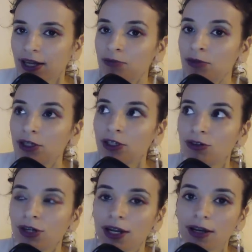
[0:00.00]
and
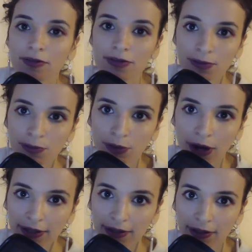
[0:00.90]
Mercury loves
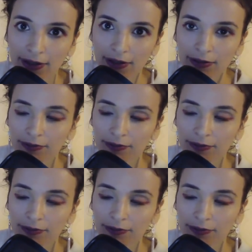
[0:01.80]
practical.